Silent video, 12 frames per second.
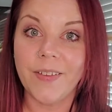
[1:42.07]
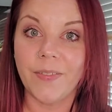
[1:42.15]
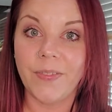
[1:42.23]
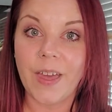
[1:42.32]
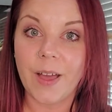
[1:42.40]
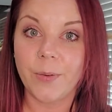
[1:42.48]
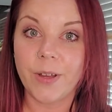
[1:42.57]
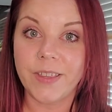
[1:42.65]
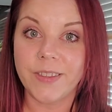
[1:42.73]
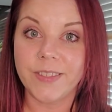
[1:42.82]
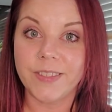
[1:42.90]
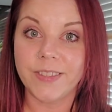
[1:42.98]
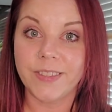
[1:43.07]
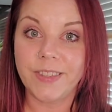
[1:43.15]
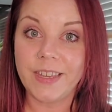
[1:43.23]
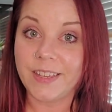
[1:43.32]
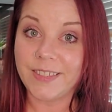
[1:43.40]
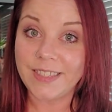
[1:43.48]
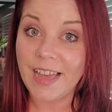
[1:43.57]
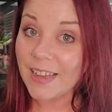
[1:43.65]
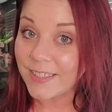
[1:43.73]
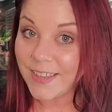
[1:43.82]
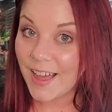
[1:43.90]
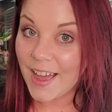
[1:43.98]
that was the
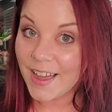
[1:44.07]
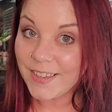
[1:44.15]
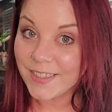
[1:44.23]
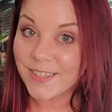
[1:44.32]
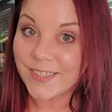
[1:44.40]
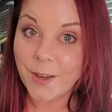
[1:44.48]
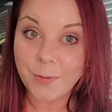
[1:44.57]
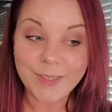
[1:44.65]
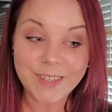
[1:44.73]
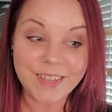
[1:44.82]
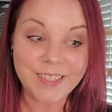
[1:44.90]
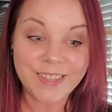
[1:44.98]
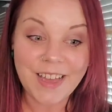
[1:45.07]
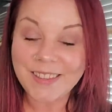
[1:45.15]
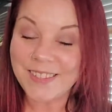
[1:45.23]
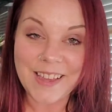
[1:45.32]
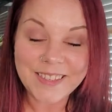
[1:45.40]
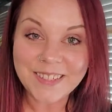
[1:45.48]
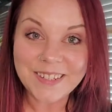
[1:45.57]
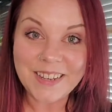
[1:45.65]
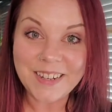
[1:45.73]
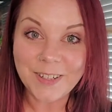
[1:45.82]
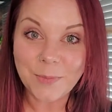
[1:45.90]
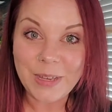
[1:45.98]
exact size, because that was the exact size it
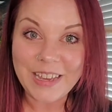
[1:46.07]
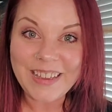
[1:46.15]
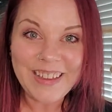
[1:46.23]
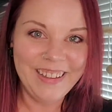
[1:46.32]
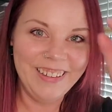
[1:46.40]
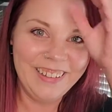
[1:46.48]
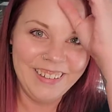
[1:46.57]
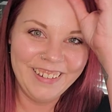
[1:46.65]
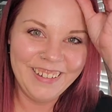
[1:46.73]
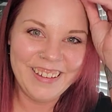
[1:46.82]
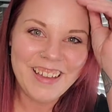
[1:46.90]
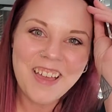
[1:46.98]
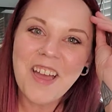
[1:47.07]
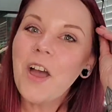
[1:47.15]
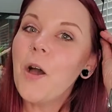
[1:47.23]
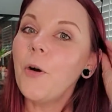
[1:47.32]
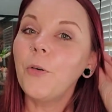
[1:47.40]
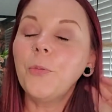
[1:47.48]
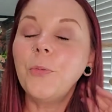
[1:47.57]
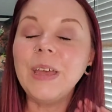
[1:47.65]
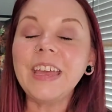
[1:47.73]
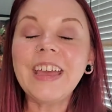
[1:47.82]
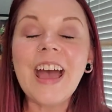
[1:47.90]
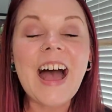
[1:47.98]
needed to be,
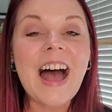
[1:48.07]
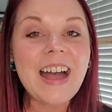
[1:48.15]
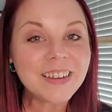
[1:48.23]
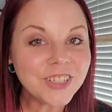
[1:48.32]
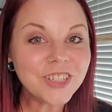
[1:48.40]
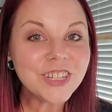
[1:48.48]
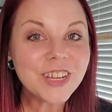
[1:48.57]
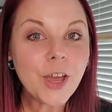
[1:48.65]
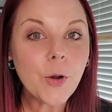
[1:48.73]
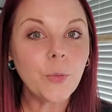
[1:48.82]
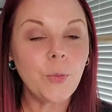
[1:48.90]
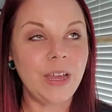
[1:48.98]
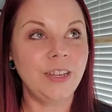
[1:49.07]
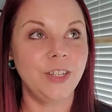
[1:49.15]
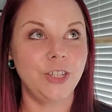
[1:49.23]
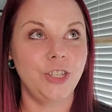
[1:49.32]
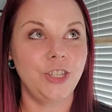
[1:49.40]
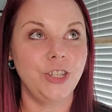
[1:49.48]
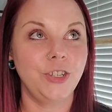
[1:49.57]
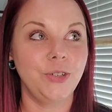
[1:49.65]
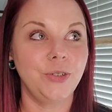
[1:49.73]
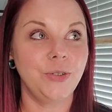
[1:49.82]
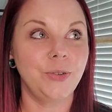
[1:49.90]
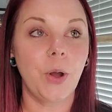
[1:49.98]
we actually went
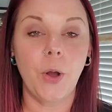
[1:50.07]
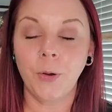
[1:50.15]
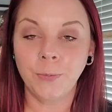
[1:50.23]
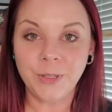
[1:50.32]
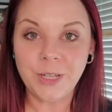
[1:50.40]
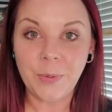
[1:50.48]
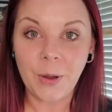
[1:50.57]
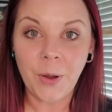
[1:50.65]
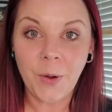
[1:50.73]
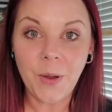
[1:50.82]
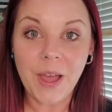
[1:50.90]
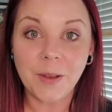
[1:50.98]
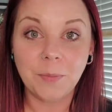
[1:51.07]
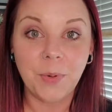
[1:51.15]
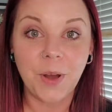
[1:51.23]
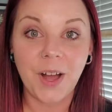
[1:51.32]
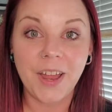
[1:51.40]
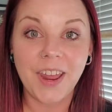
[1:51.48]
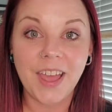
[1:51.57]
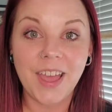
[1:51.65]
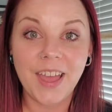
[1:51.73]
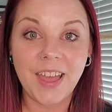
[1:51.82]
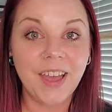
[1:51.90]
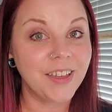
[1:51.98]
to Home Depot and bought
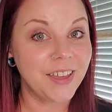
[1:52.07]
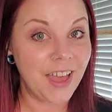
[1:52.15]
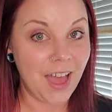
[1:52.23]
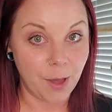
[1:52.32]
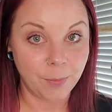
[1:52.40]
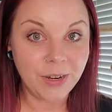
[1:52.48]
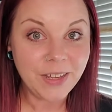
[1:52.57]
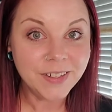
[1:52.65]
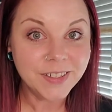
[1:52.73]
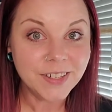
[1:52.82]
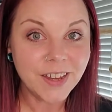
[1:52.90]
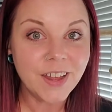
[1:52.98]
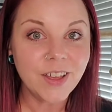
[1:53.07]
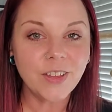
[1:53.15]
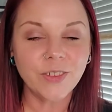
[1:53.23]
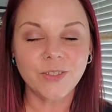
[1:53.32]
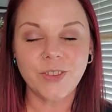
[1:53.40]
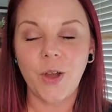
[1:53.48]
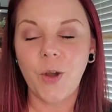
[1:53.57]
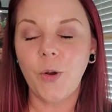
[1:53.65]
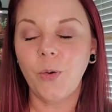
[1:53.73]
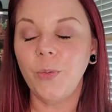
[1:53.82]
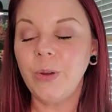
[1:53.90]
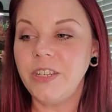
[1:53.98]
a cabinet.
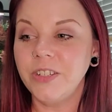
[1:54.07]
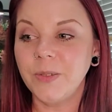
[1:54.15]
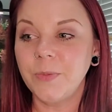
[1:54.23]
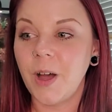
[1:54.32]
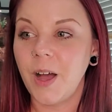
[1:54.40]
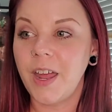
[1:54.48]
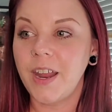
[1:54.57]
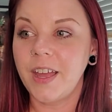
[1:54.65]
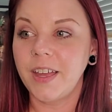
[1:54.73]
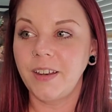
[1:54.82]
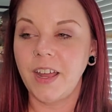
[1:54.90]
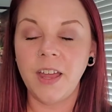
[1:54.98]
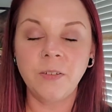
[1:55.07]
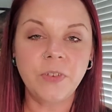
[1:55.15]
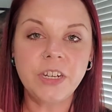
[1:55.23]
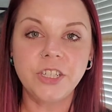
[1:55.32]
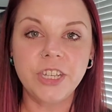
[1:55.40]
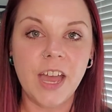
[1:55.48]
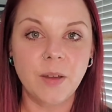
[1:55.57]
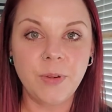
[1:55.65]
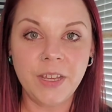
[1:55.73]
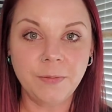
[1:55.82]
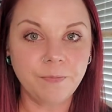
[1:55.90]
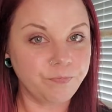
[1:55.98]
So we just got an unfinished cabinet,